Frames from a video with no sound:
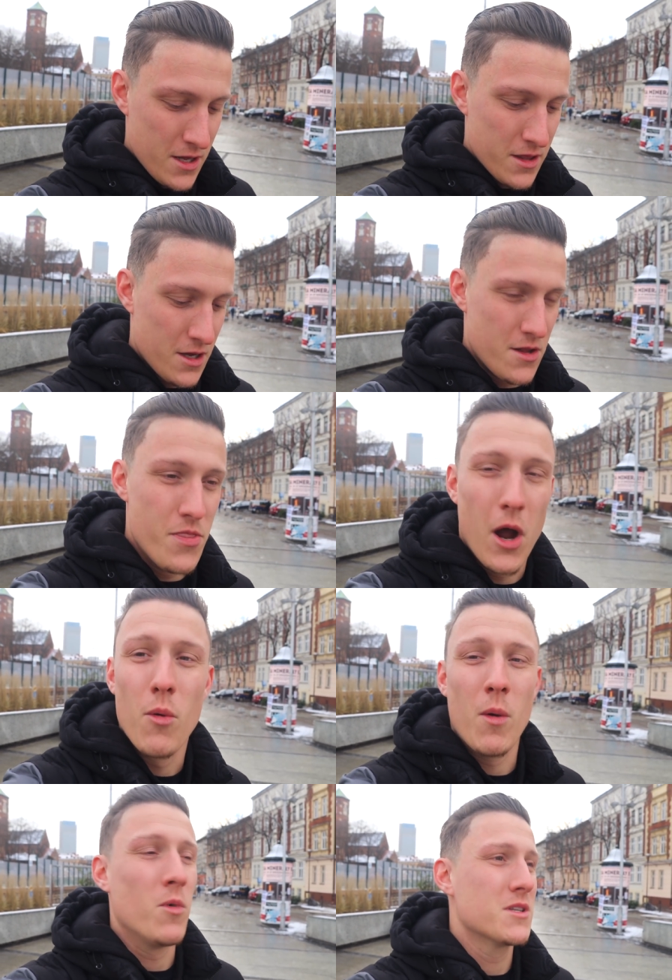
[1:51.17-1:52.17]
that no
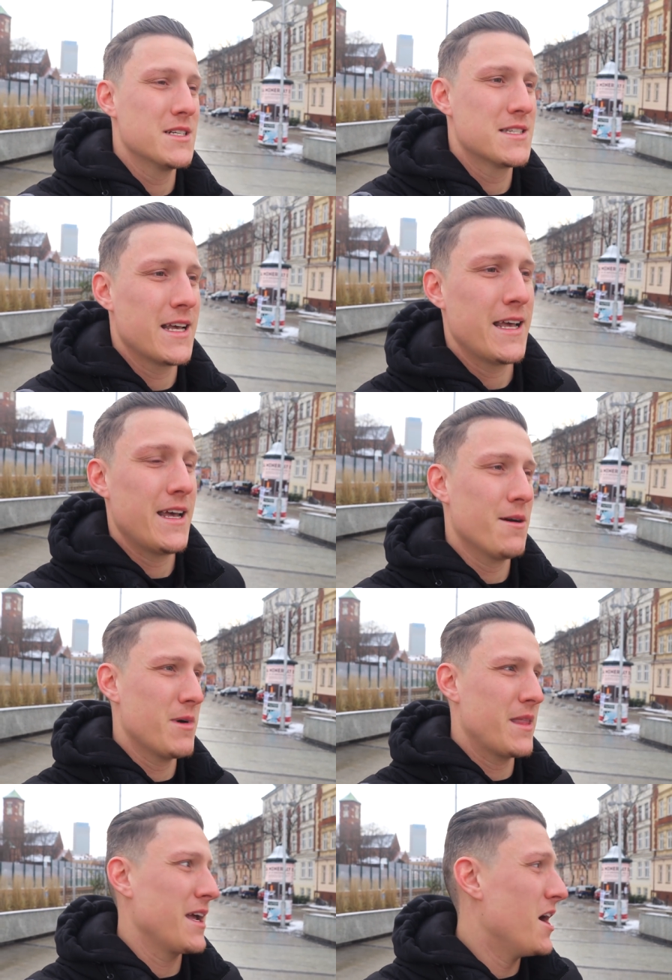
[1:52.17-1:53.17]
one wanted to hear, and
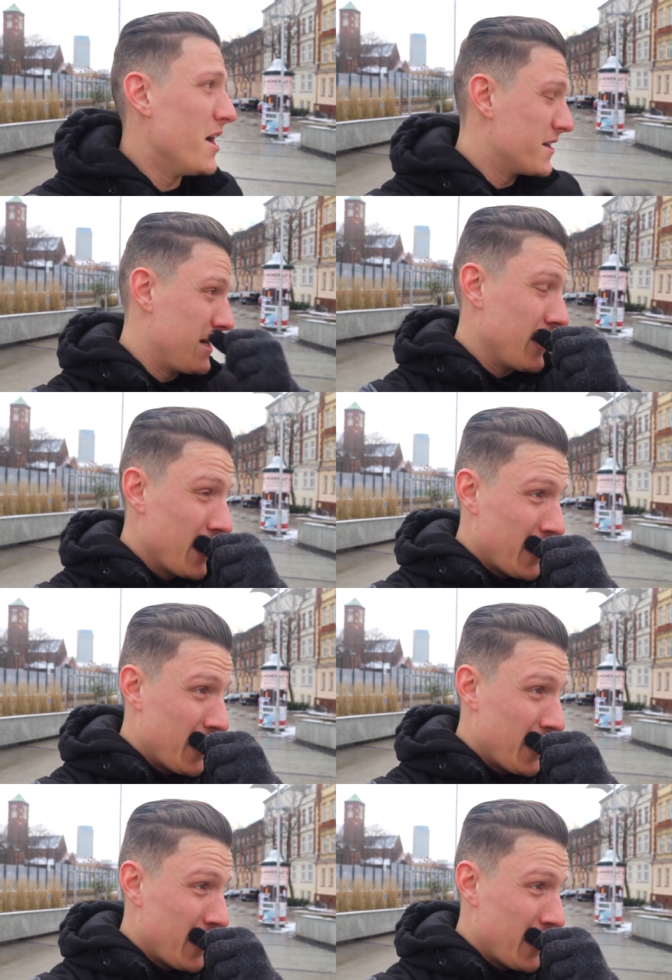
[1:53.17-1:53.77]
when they heard it,